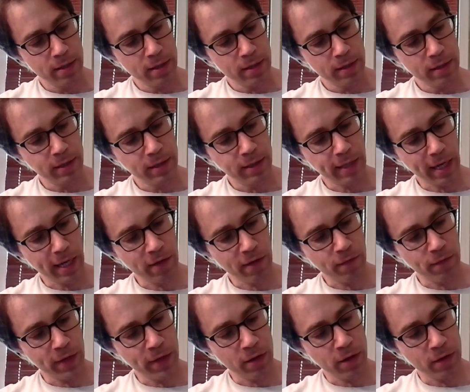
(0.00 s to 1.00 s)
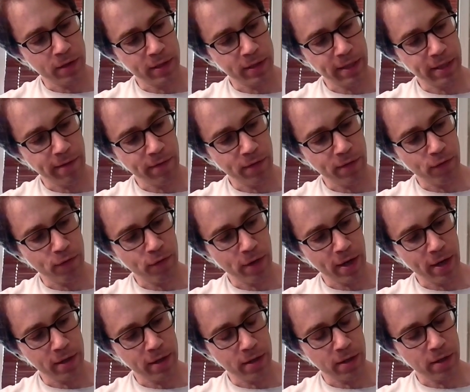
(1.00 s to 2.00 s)
2nd finger on the 7th
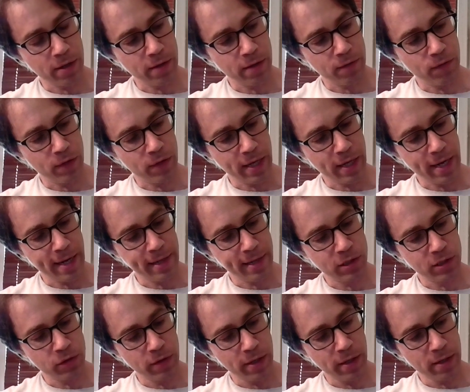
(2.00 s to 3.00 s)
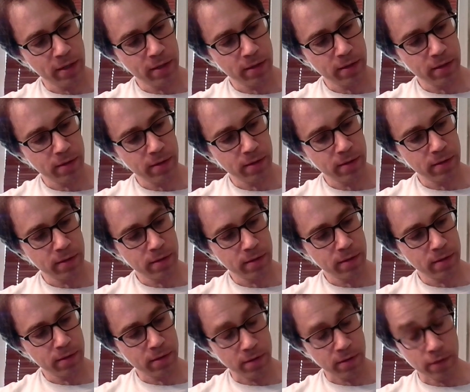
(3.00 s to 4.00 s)
fret of the A string,
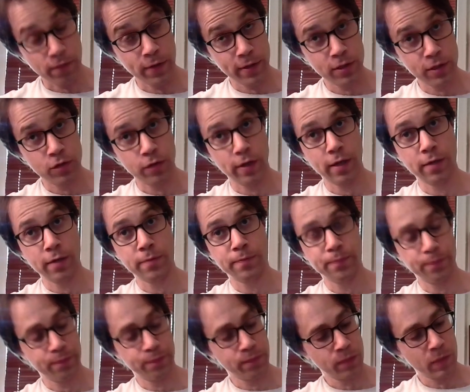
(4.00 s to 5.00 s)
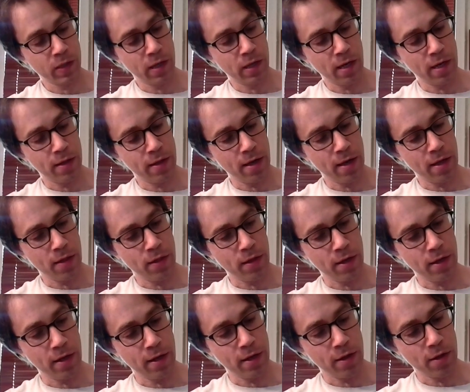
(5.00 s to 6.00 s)
the 5th string, and then
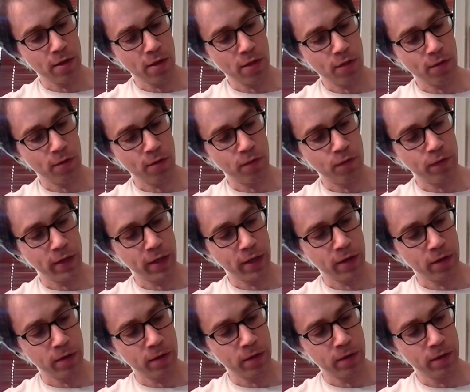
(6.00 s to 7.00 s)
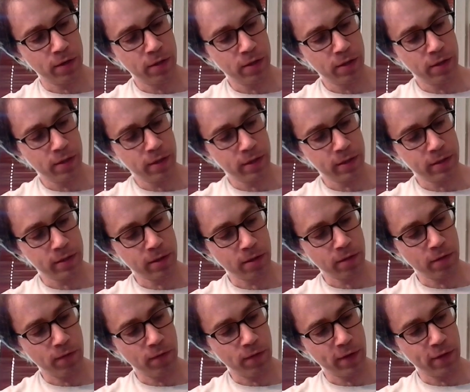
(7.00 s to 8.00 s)
the 3rd finger is
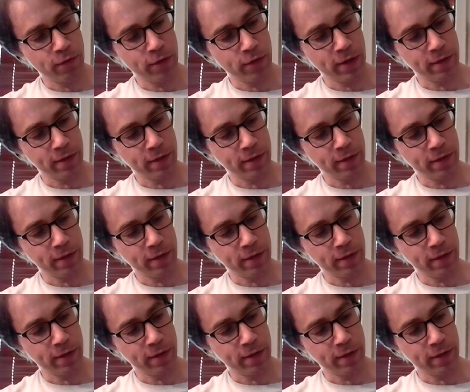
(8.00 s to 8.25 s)
on the 5th fret